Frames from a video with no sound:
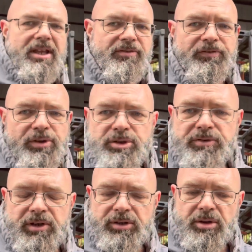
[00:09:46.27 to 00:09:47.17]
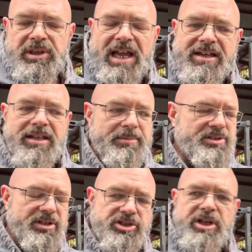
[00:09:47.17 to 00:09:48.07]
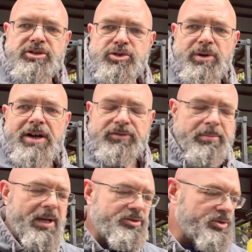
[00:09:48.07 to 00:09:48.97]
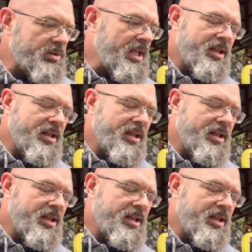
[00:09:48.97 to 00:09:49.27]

And for those of you who don't know, the IDM is the injector driver module.